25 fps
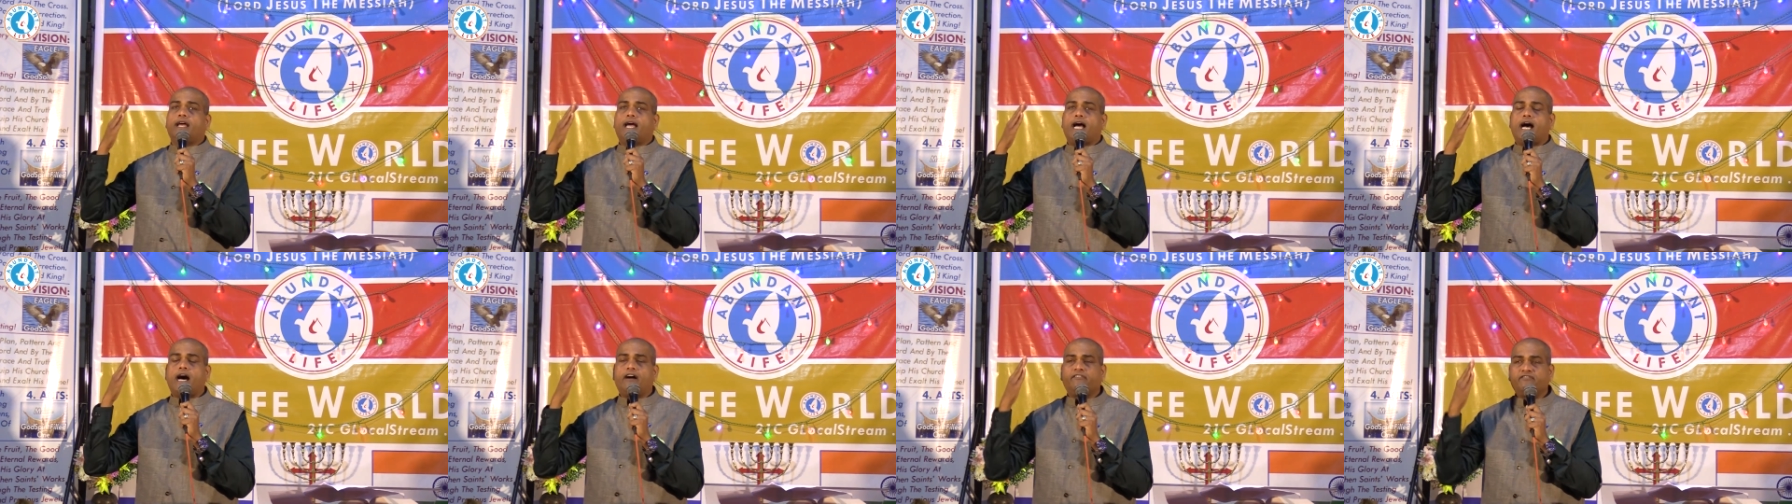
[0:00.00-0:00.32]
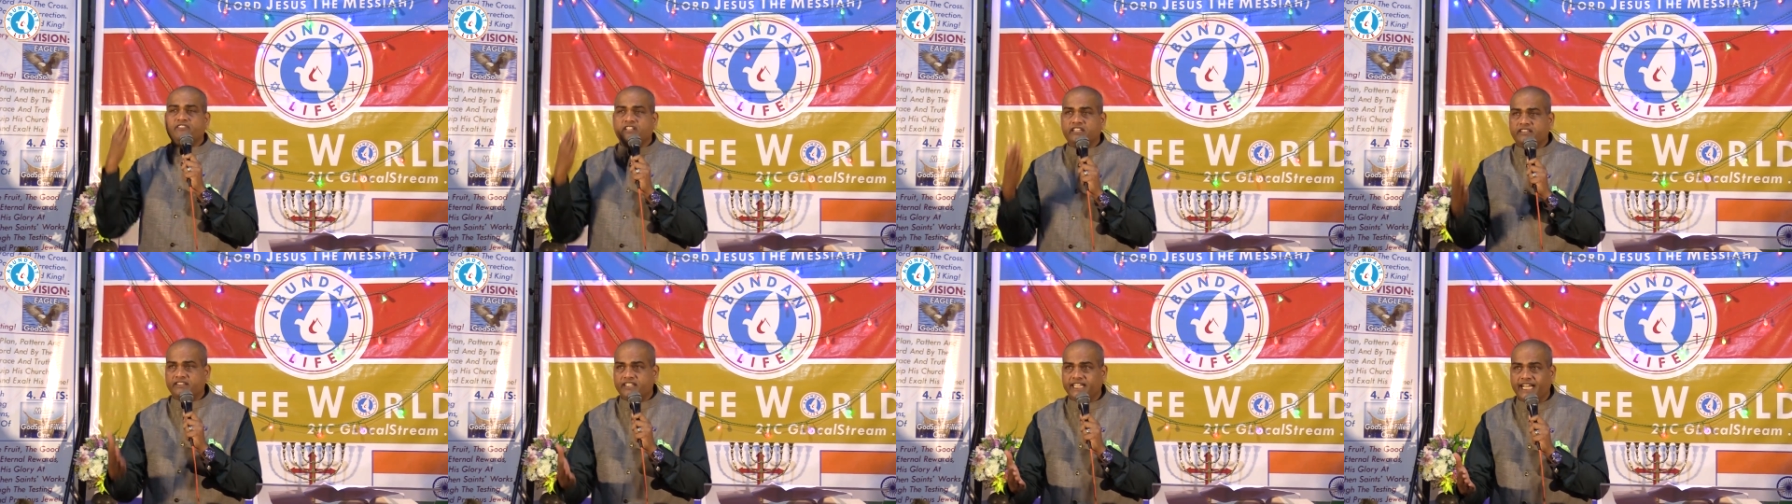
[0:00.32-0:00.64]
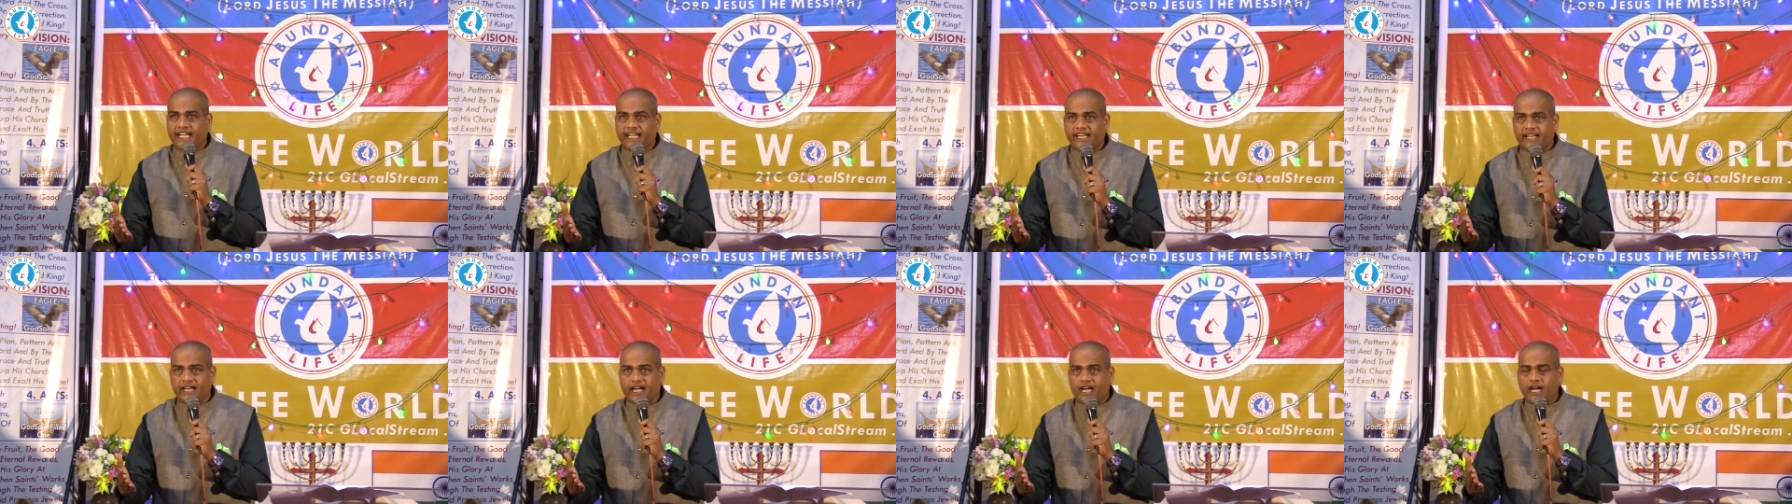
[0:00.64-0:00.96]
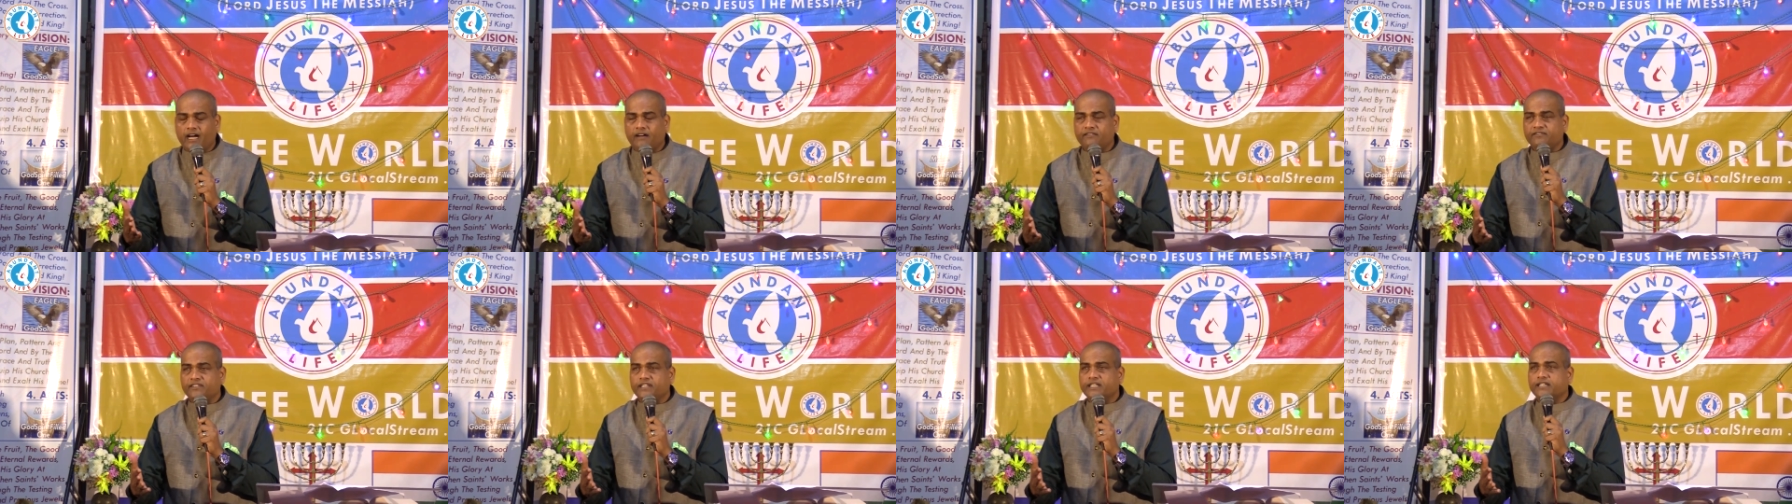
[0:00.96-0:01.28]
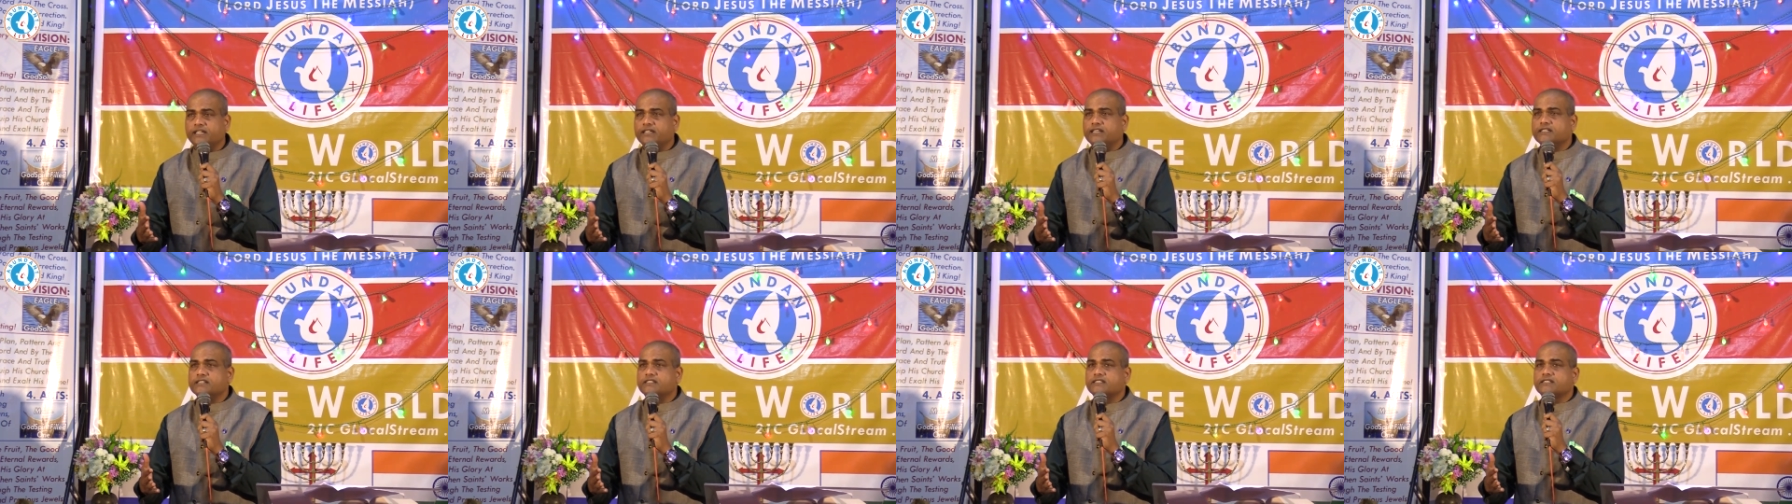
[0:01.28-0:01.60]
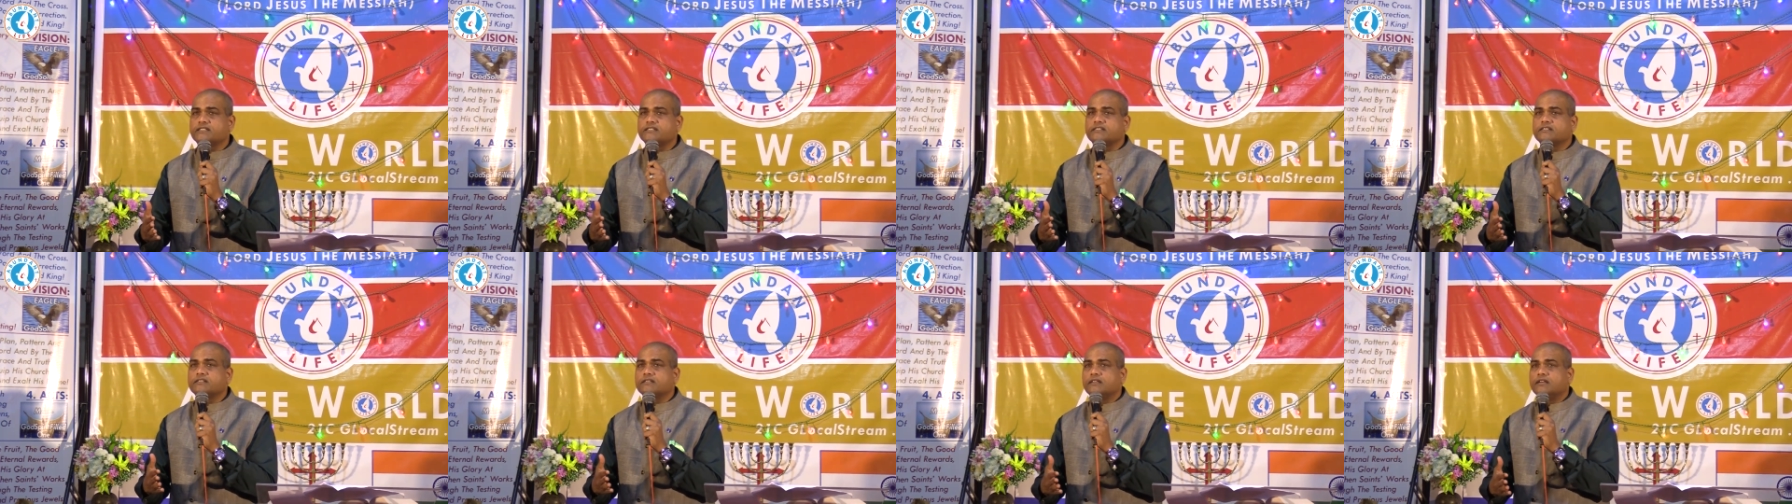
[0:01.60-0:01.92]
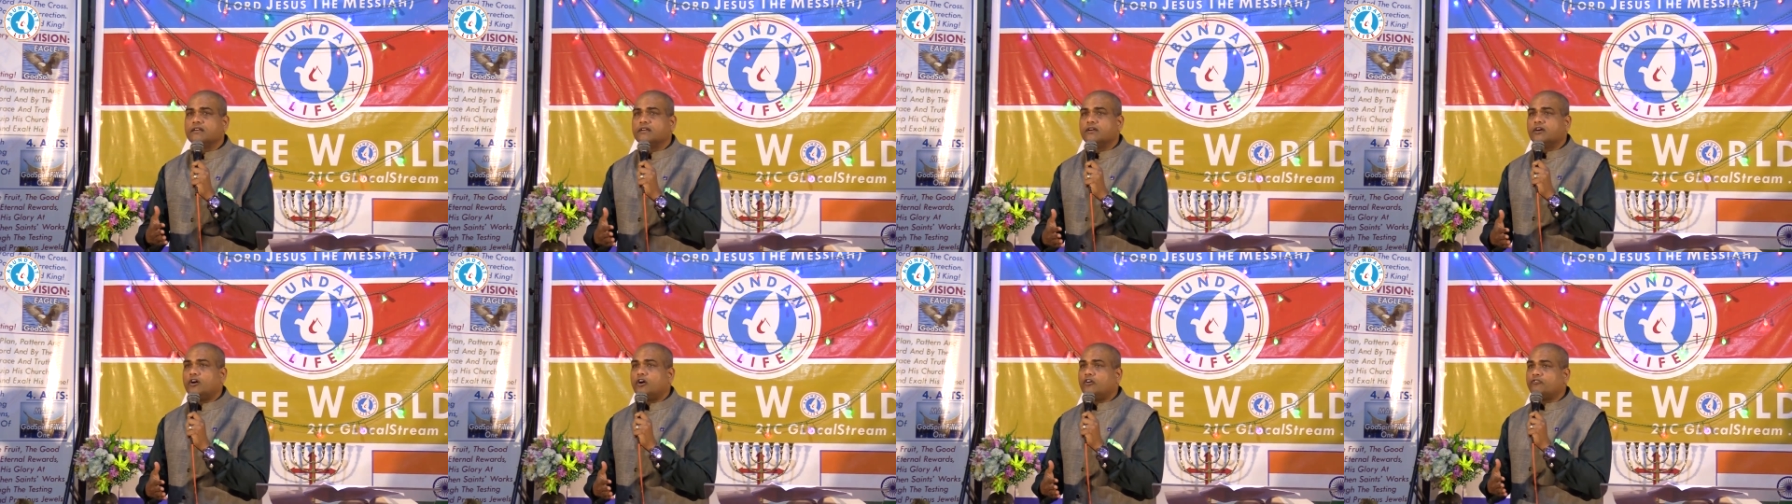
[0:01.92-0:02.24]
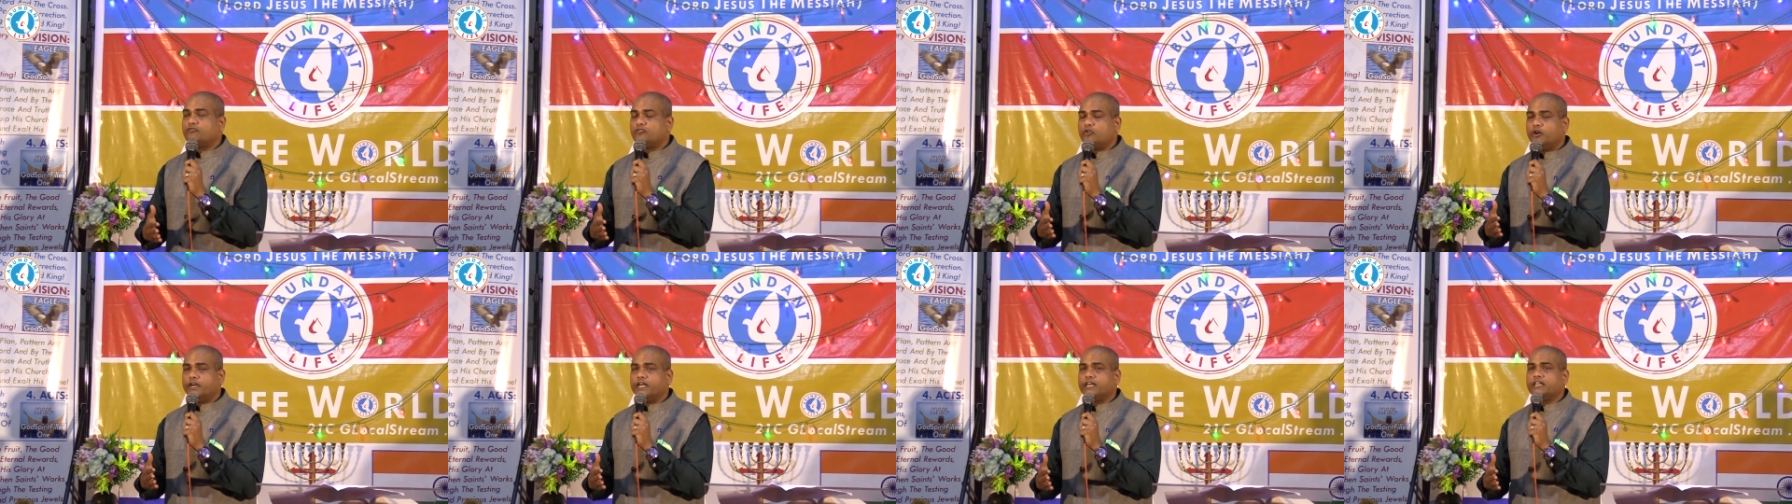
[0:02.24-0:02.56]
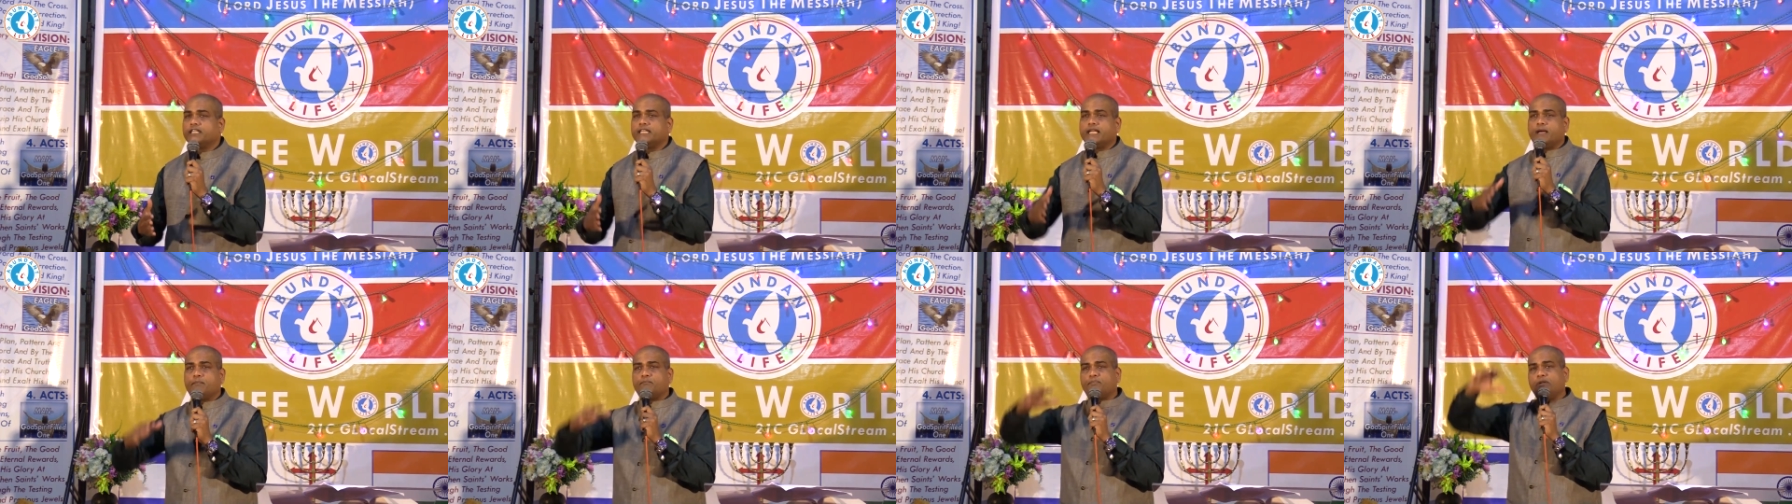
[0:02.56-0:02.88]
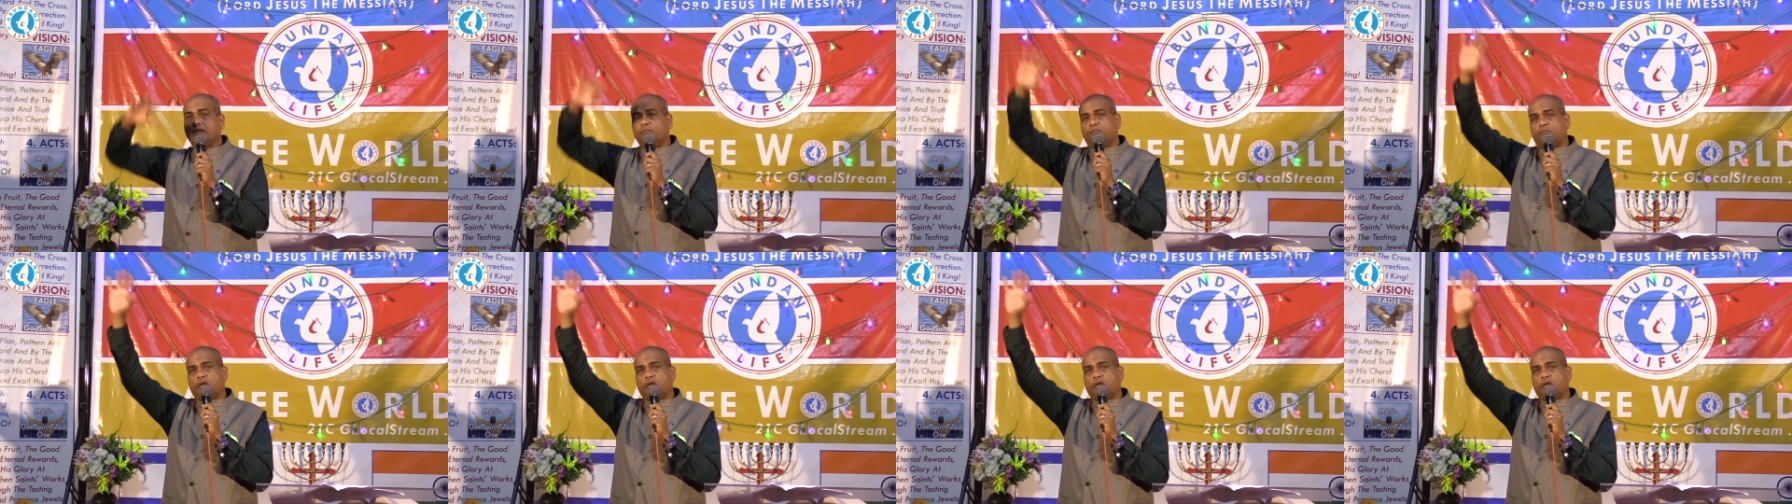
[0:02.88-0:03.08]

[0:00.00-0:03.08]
After three and a half years of going to the temple,